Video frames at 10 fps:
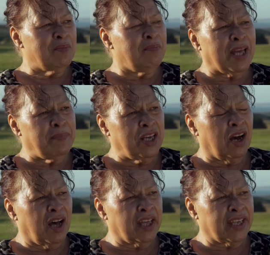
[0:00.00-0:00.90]
maybe
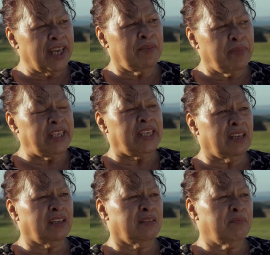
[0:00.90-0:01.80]
I came
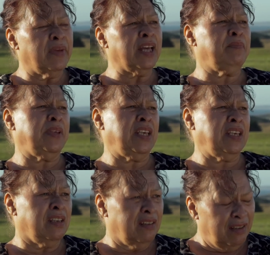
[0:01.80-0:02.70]
here,
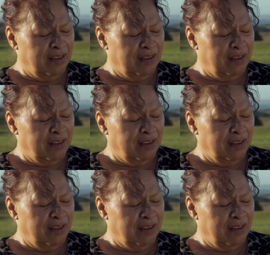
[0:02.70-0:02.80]
maybe